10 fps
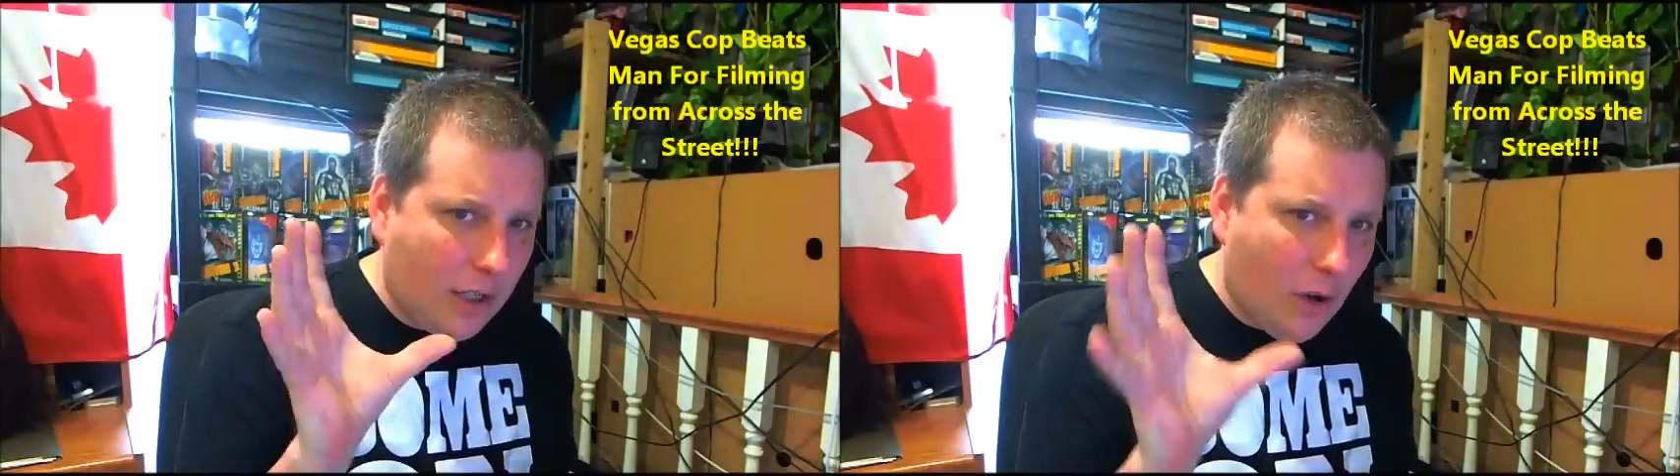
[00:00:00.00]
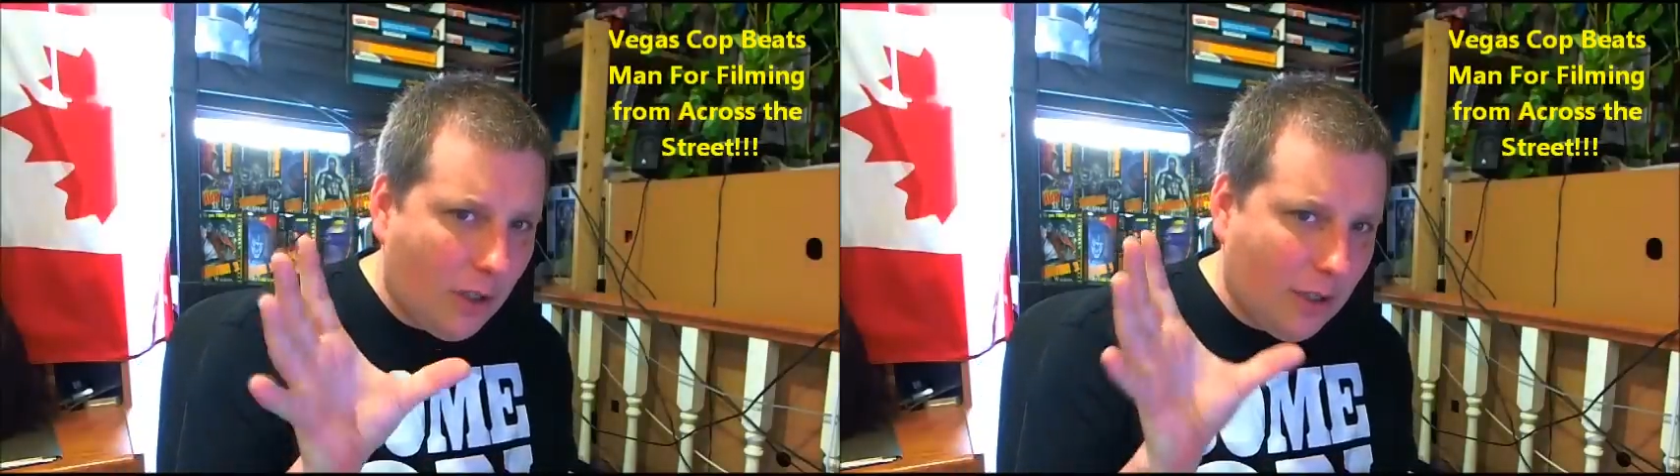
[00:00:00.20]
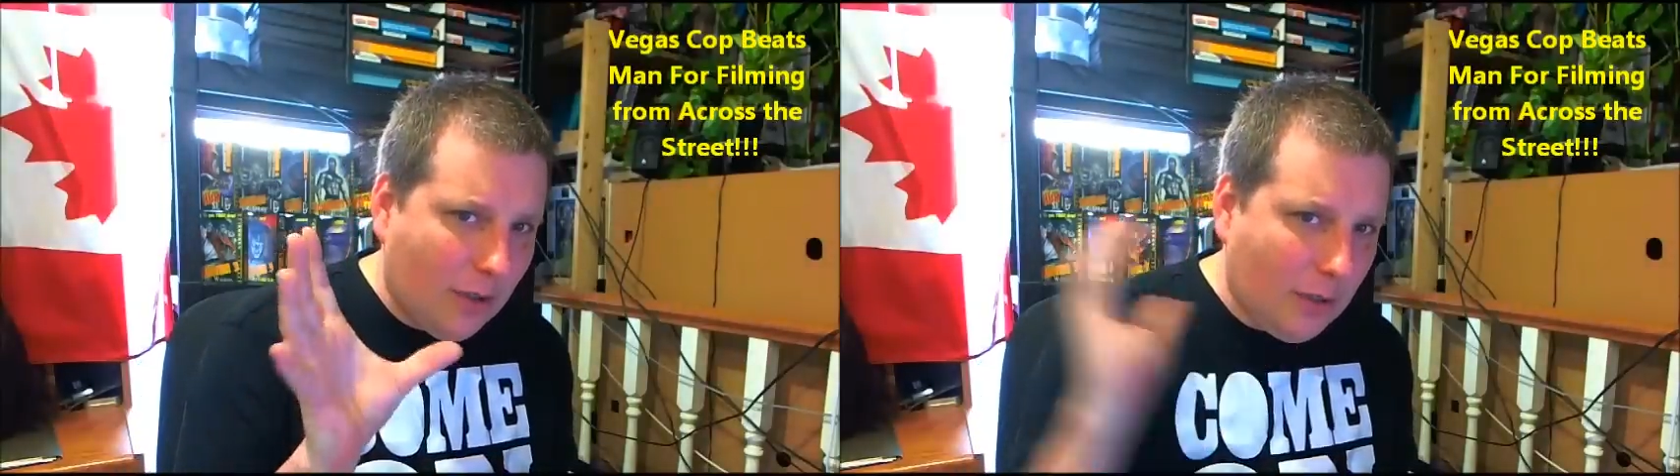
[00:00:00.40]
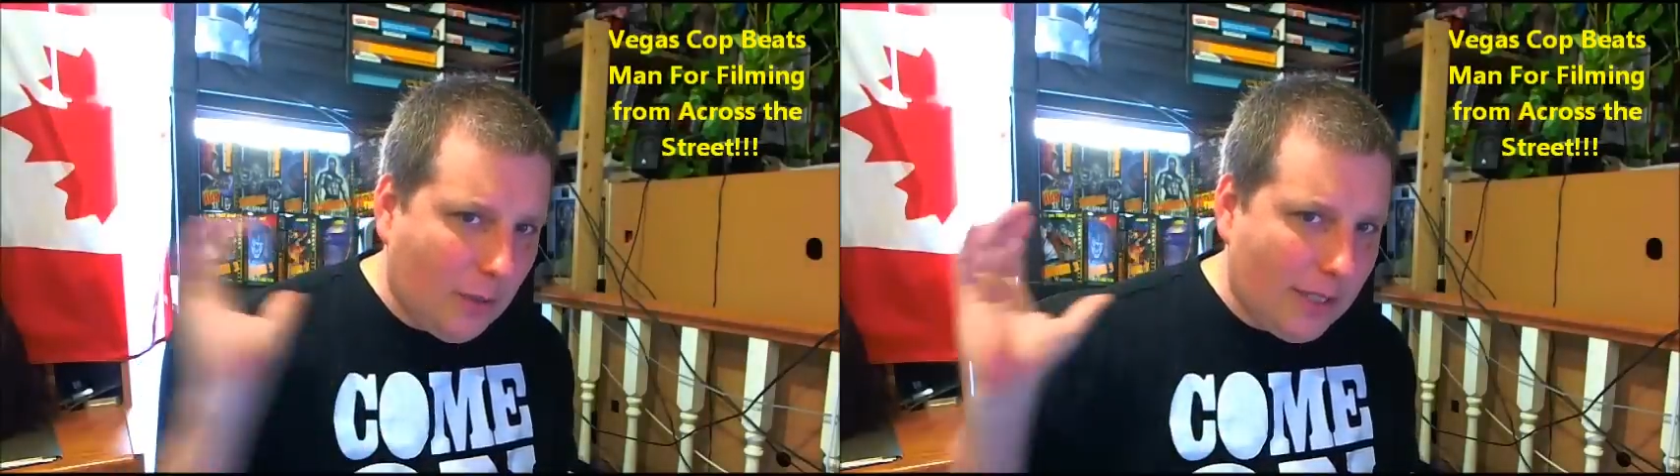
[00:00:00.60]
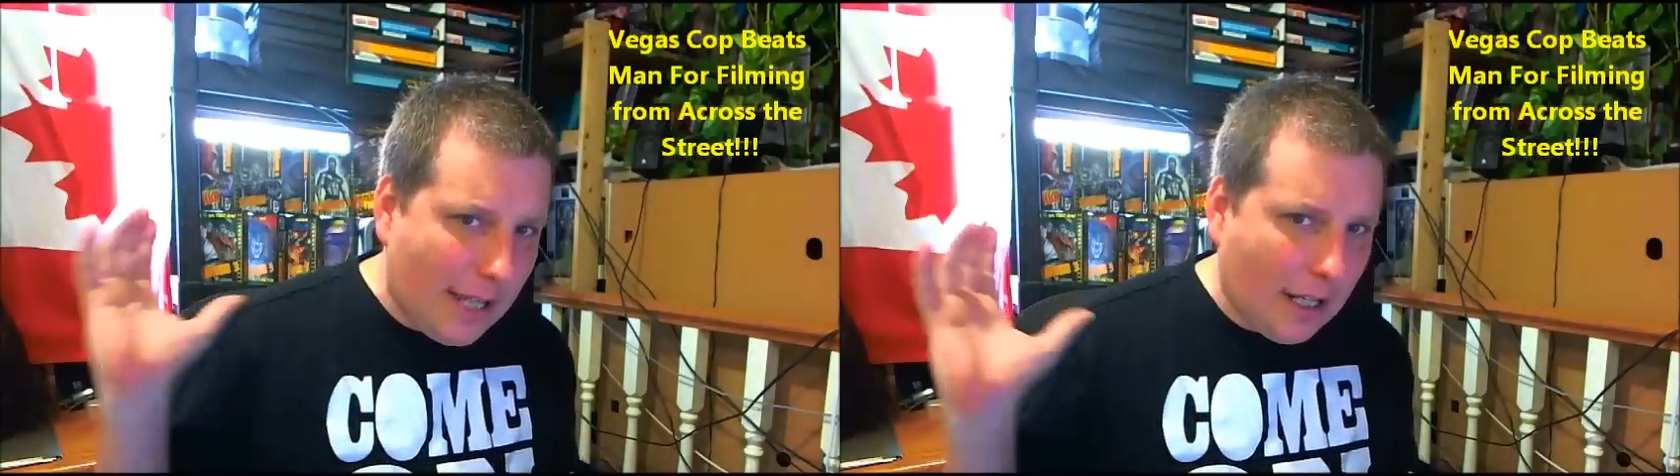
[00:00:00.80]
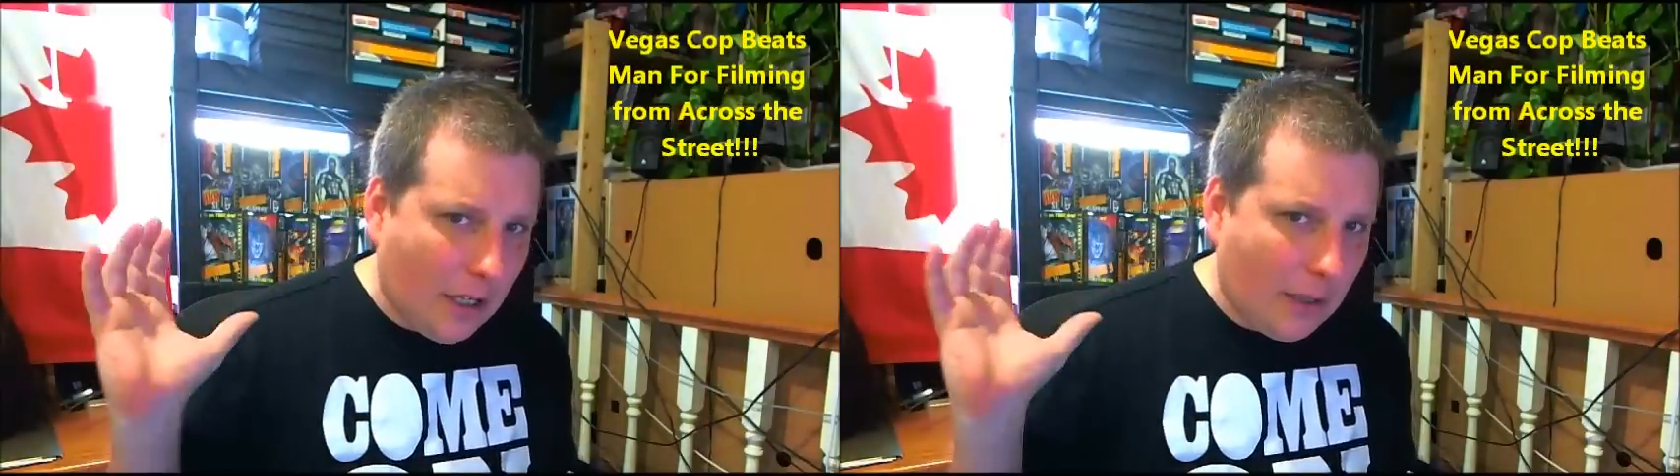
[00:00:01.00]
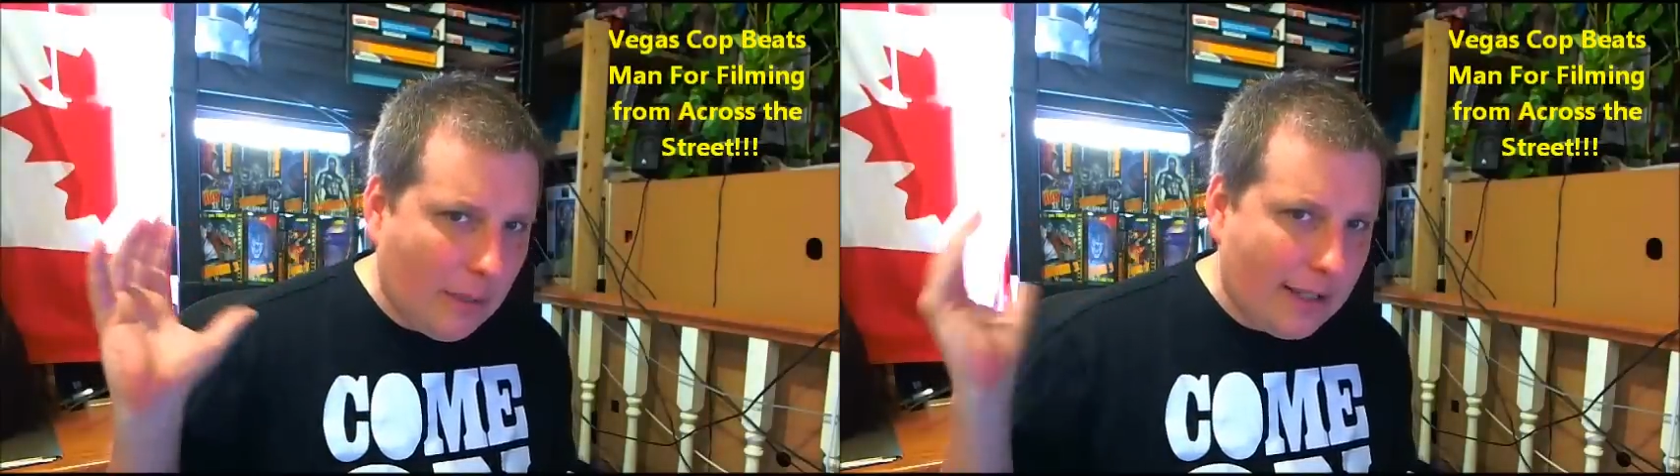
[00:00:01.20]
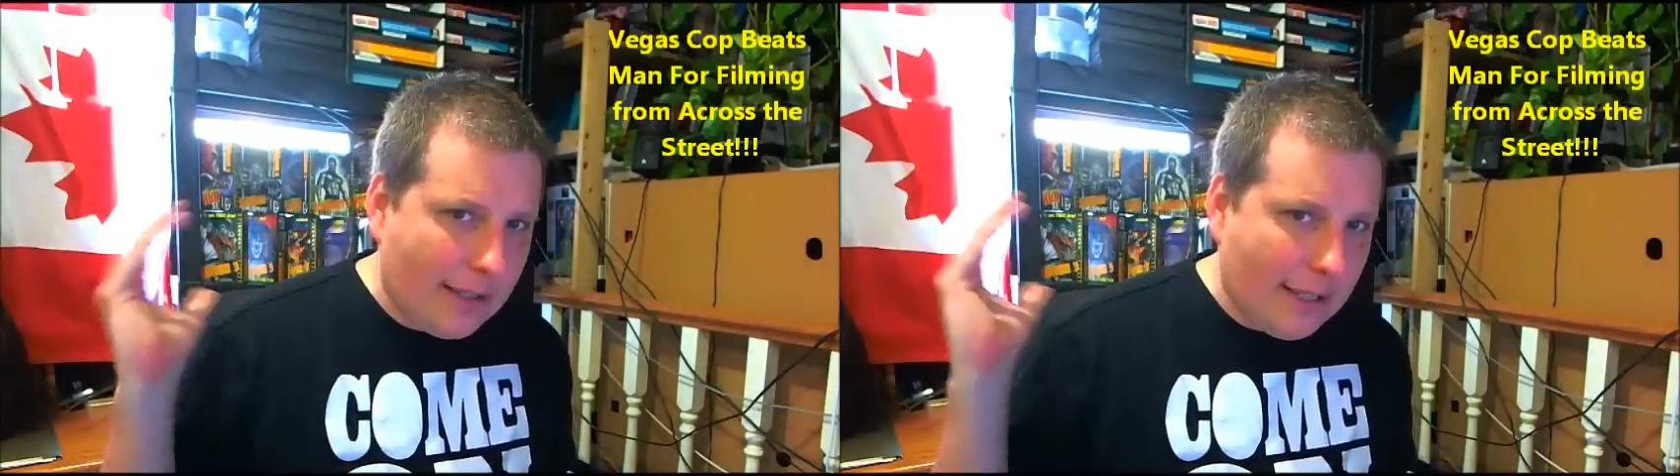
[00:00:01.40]
All you do is hear it
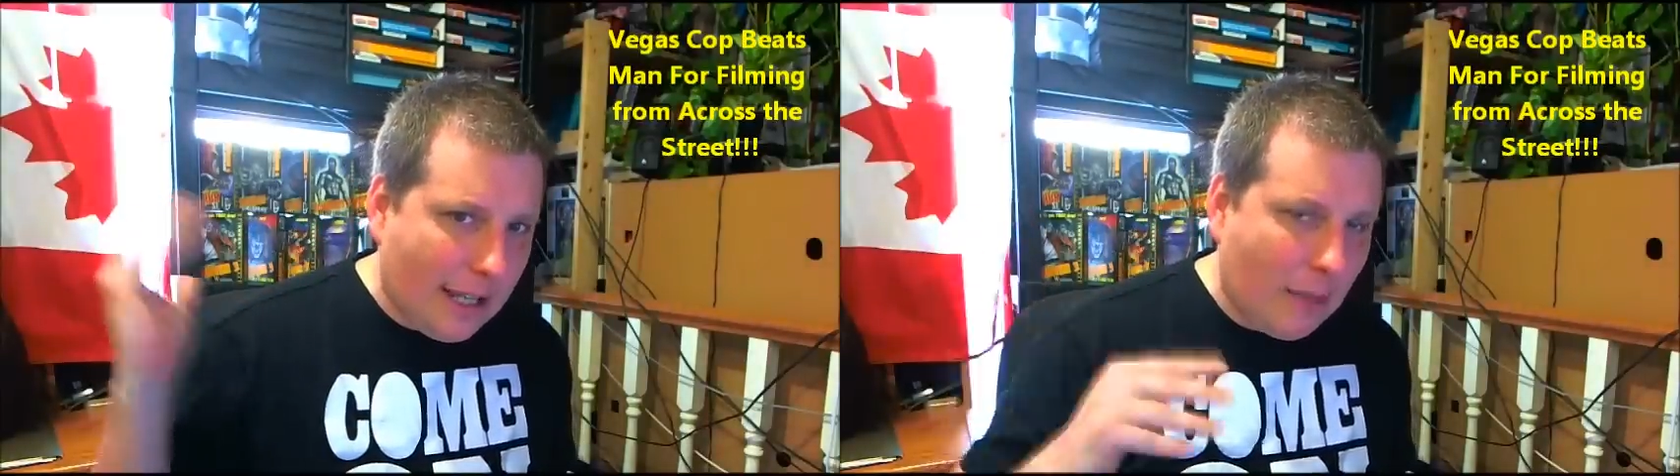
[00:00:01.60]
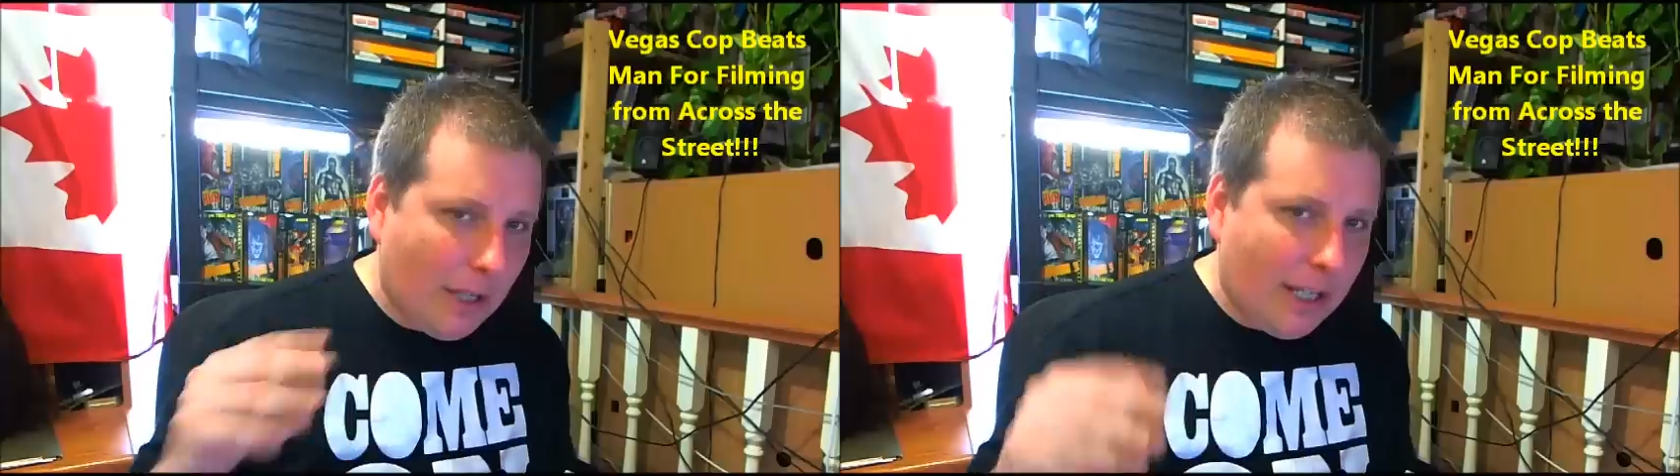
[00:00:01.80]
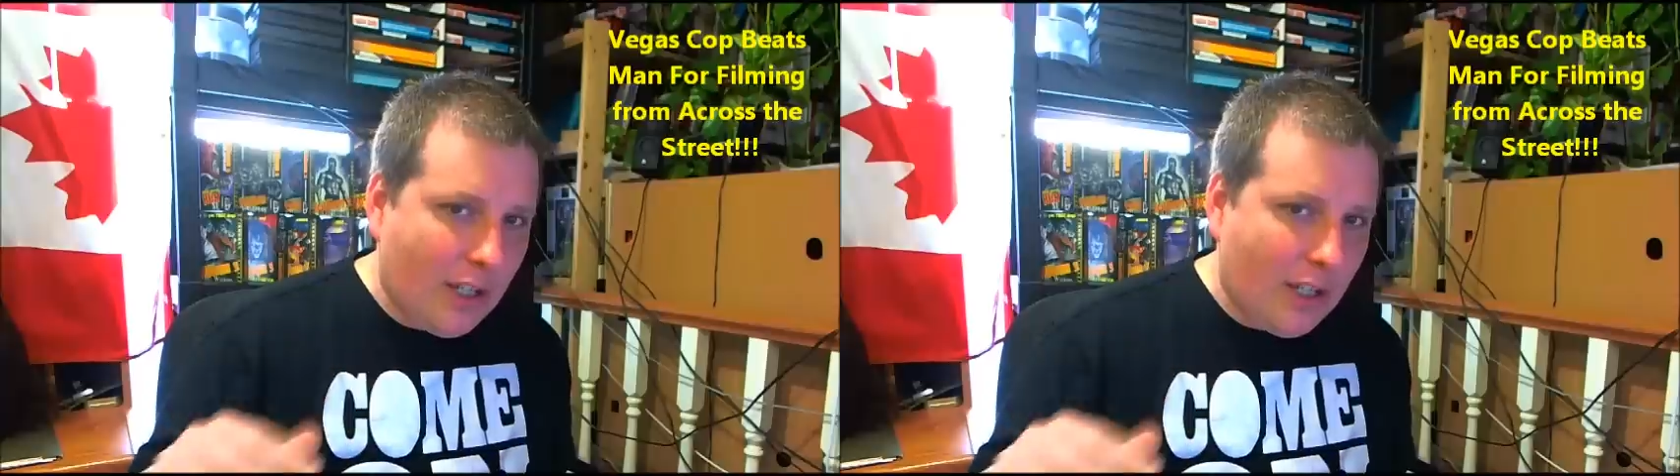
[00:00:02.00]
because the camera